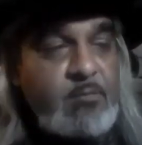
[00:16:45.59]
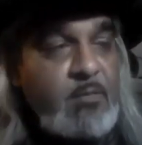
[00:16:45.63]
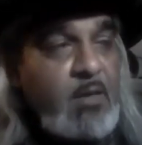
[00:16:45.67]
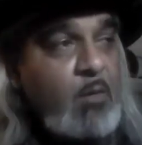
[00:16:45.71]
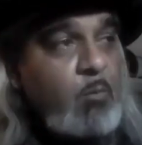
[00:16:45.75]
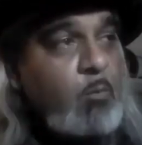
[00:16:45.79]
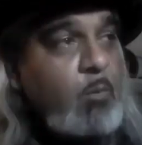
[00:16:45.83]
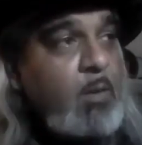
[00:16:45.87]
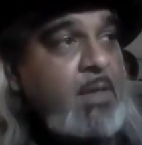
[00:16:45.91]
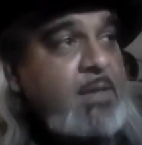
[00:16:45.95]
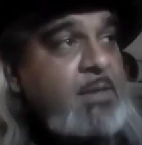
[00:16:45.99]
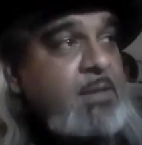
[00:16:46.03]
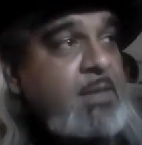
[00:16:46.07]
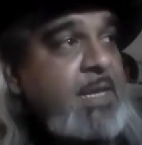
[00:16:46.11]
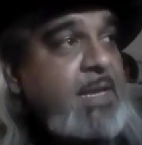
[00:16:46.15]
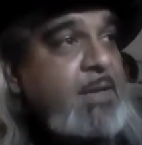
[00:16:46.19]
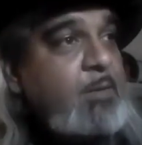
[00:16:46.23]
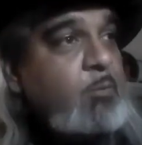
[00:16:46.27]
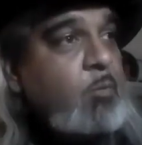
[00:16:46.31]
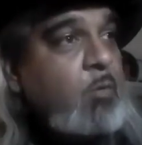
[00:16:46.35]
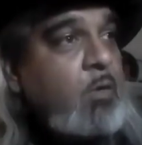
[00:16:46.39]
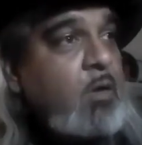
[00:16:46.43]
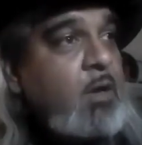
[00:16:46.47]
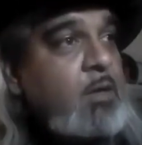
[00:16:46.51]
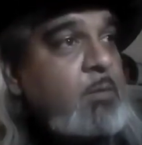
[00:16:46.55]
When they
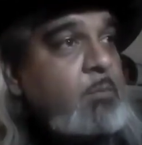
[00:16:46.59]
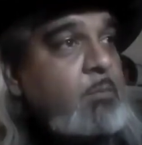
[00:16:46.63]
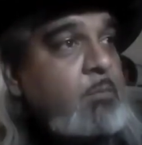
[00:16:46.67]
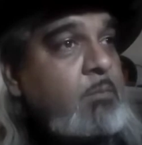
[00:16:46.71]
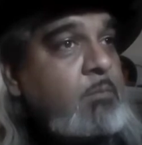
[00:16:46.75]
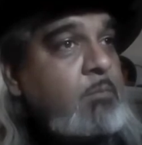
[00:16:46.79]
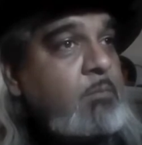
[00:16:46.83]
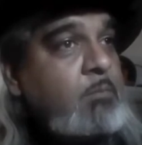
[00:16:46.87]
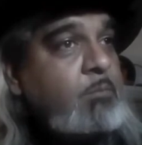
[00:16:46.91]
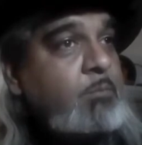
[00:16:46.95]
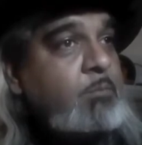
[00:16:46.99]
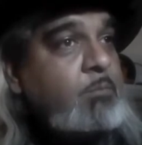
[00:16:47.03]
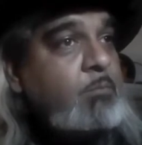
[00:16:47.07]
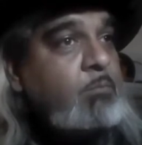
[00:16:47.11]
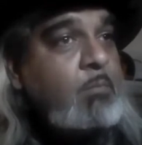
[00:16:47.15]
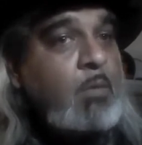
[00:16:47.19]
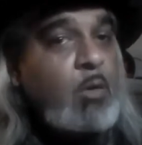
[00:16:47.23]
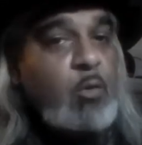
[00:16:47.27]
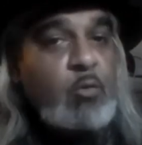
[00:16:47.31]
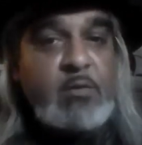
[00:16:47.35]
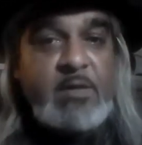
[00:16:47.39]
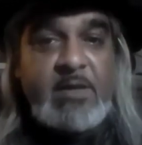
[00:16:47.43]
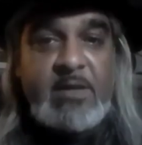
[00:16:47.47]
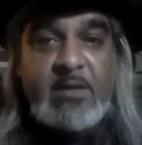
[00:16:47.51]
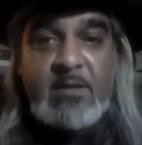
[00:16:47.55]
want
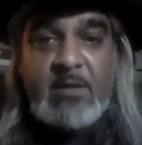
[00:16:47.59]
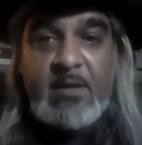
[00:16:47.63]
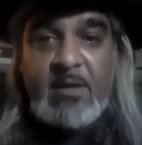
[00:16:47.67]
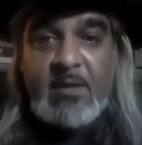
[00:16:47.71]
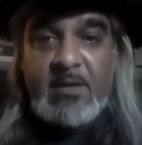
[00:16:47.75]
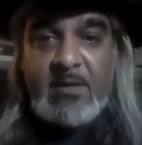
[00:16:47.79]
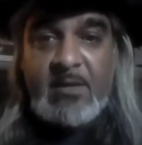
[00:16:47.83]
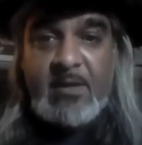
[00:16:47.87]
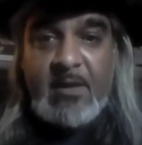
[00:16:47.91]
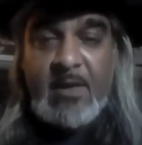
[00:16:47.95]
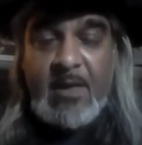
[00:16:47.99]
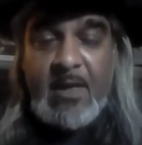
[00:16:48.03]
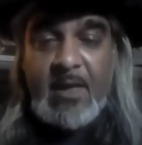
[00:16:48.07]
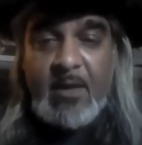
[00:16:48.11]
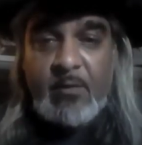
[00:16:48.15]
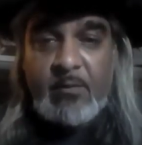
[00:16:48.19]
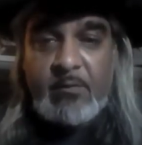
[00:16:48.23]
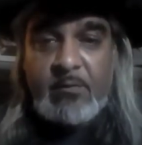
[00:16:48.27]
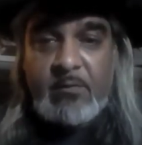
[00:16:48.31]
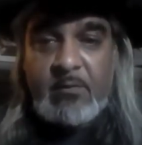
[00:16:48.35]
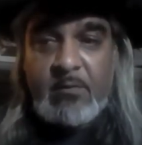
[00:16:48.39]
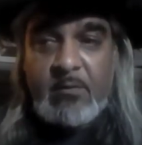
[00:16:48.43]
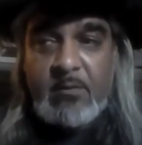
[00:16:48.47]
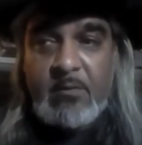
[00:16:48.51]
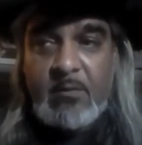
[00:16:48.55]
molding done in their
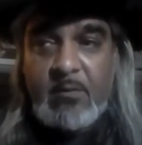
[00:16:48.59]
house,